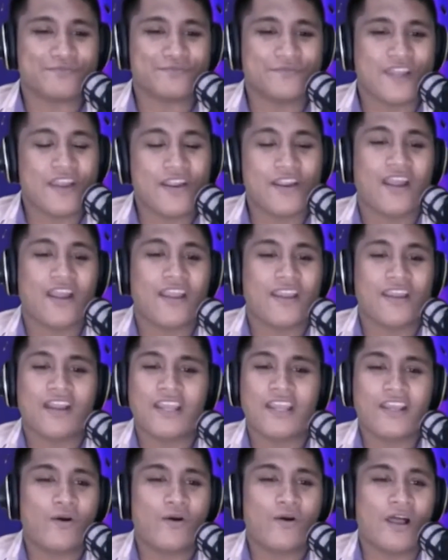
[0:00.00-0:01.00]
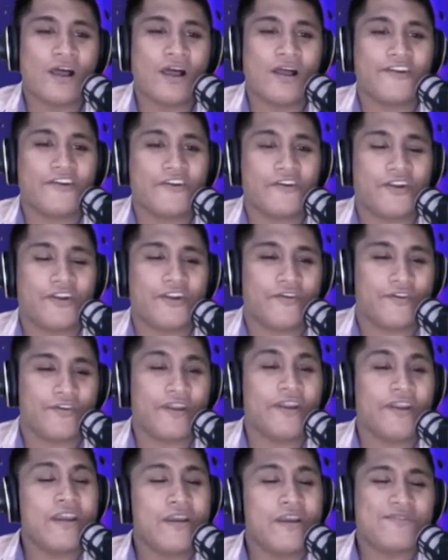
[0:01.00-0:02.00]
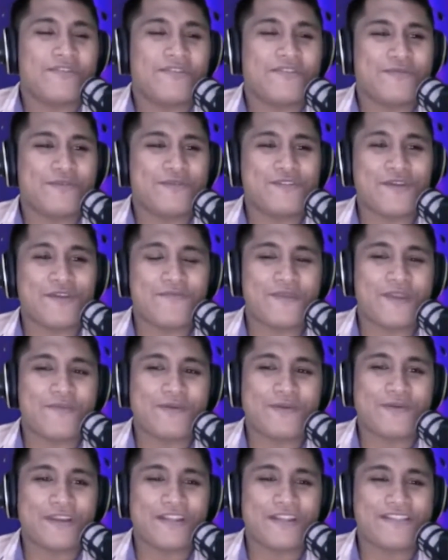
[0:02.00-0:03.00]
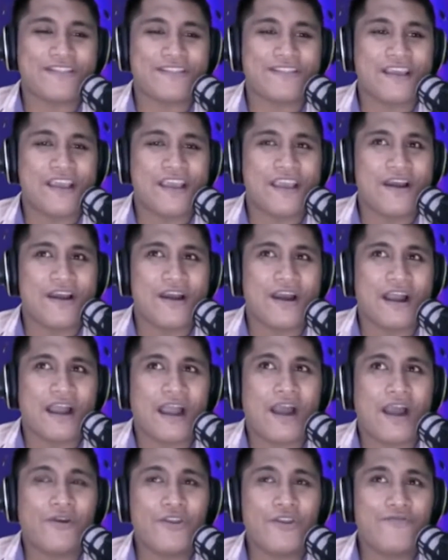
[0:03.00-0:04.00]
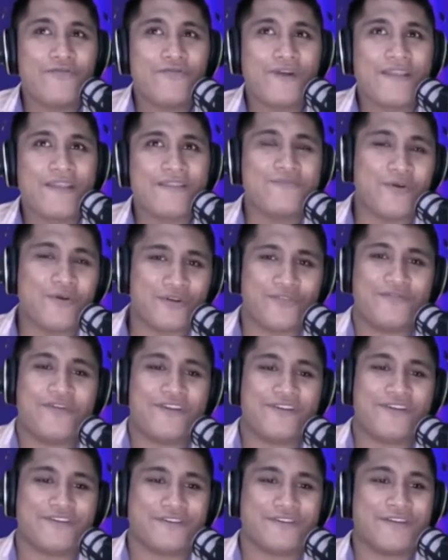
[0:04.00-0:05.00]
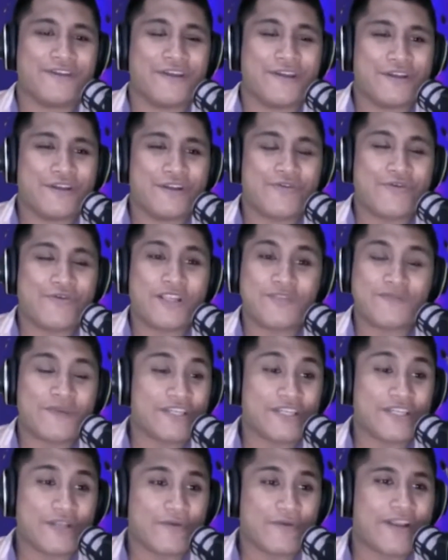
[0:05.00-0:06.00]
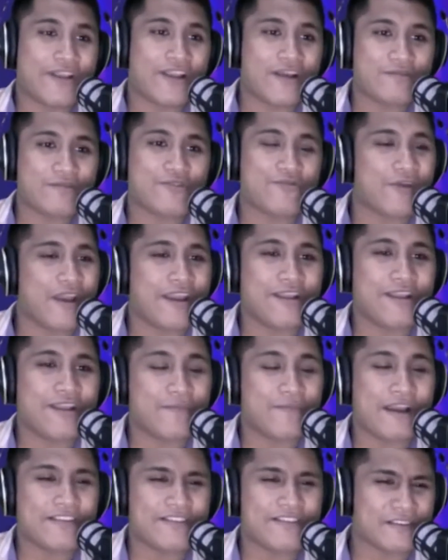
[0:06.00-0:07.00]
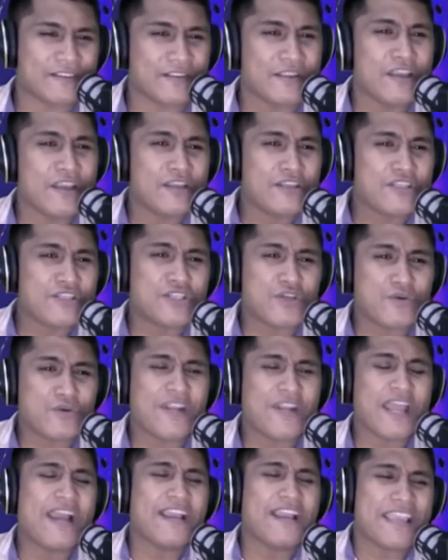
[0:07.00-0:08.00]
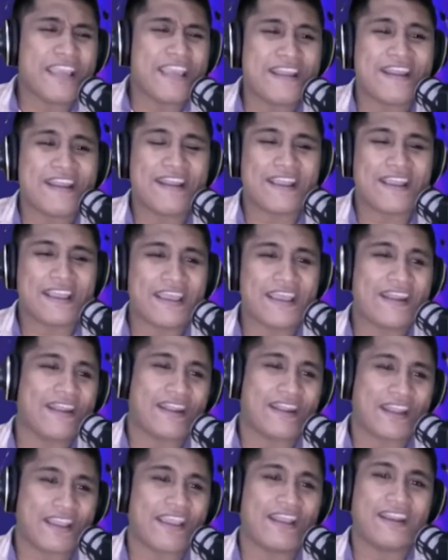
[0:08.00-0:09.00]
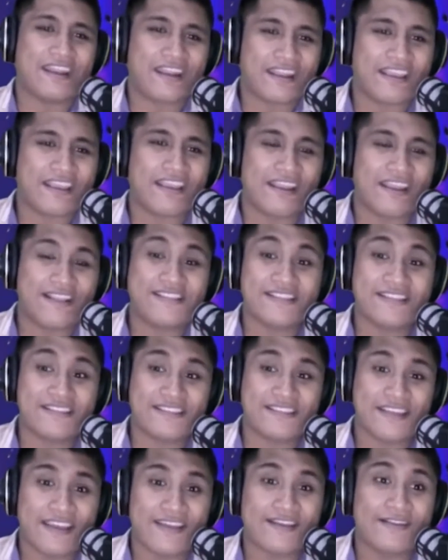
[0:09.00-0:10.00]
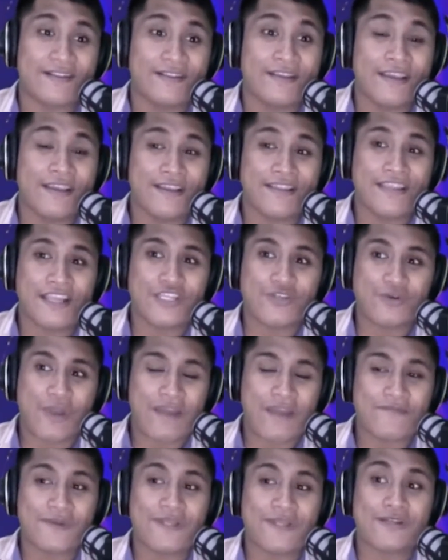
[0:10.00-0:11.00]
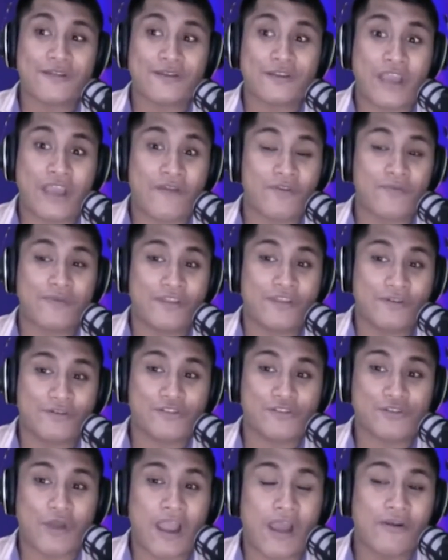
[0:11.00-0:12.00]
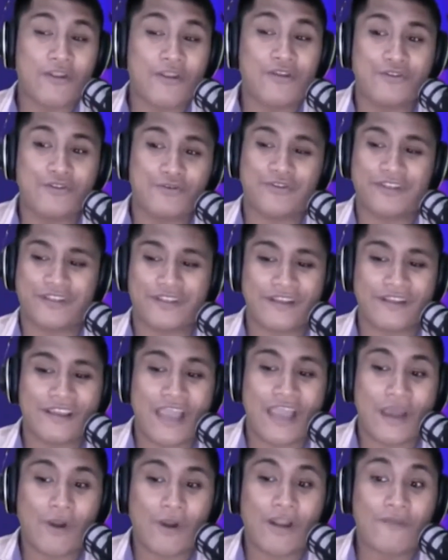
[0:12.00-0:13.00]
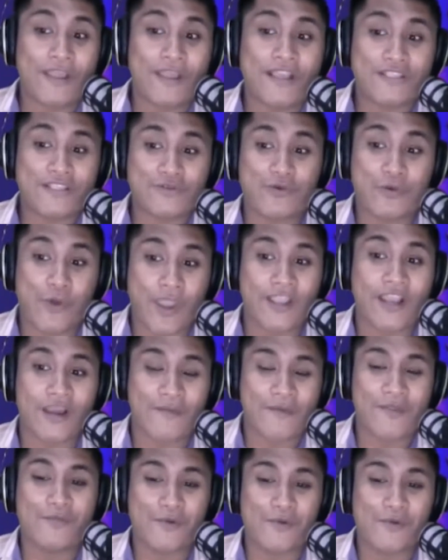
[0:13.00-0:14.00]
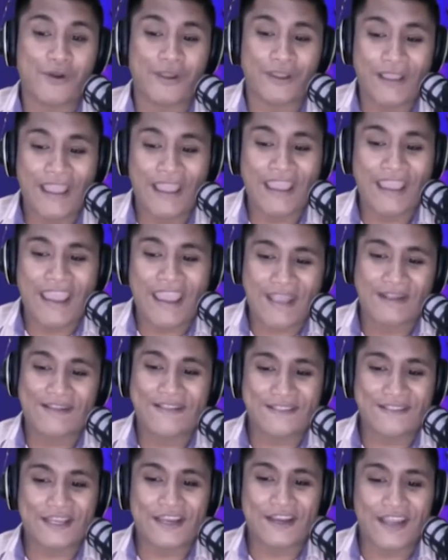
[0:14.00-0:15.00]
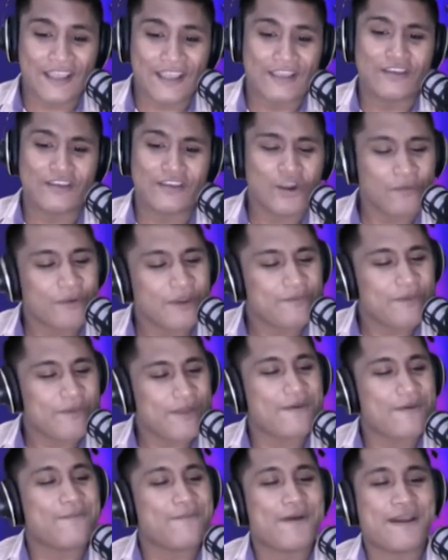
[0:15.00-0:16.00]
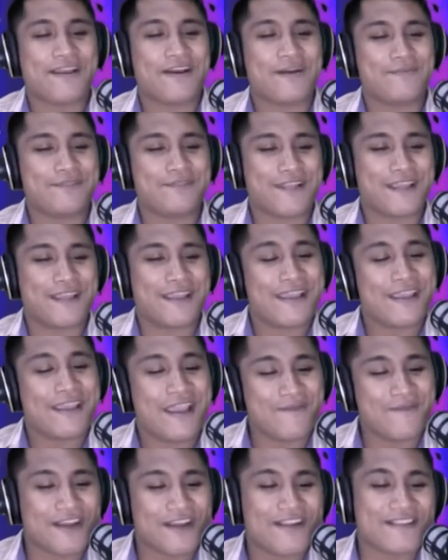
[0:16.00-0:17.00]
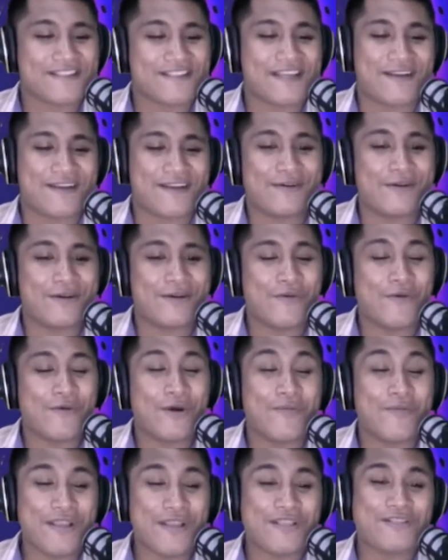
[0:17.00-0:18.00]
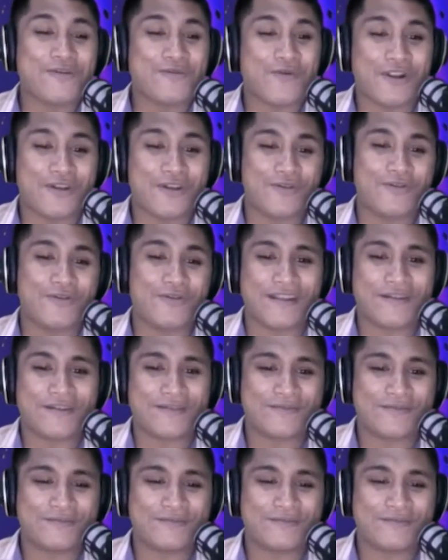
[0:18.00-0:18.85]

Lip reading: I wholeheartedly agree. But then for some people, it's how do you find the motivation to, especially when it comes to riding a bicycle, to do it again and again and again and again? It's a cycle that you have to be used to. How do you do it? What makes you wake up in the morning and decide, hey, I'm going to pick my bike up today. I'm going to cycle. What makes you want to do that?